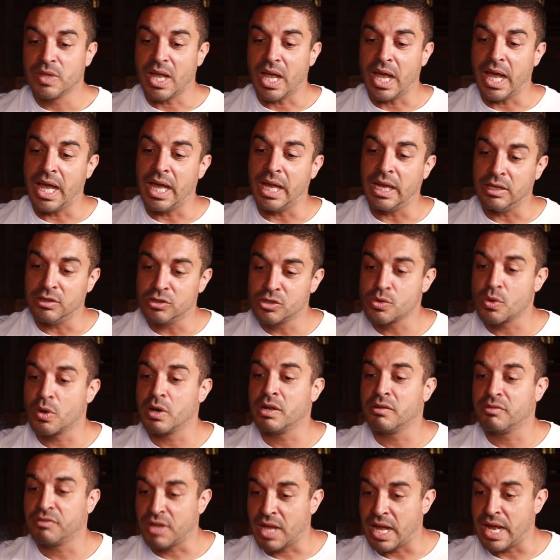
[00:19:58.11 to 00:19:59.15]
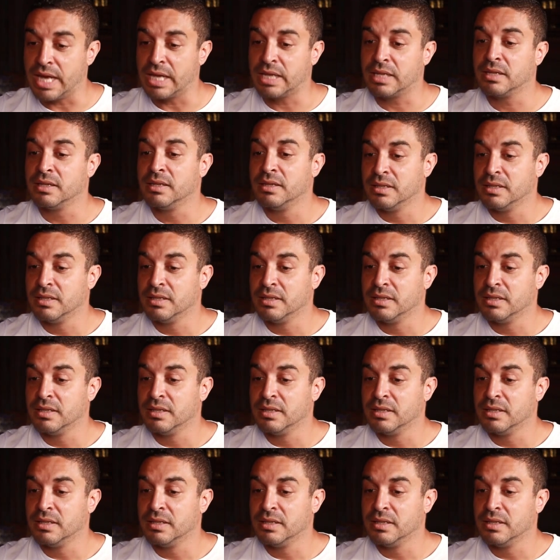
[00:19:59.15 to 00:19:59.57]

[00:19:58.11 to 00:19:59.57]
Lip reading: and sort of like